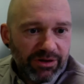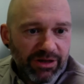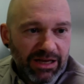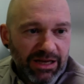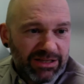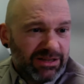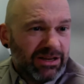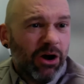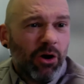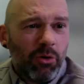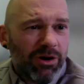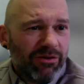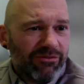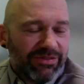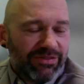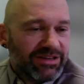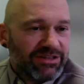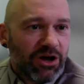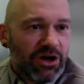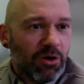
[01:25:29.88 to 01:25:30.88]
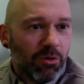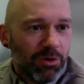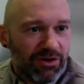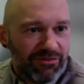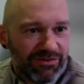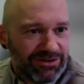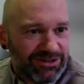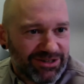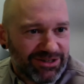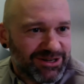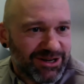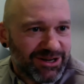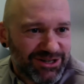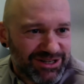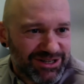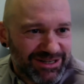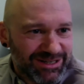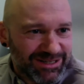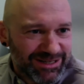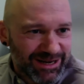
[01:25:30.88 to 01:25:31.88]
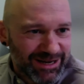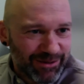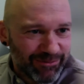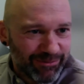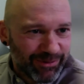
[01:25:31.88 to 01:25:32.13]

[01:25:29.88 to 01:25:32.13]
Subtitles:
That's a whole other discussion, isn't it?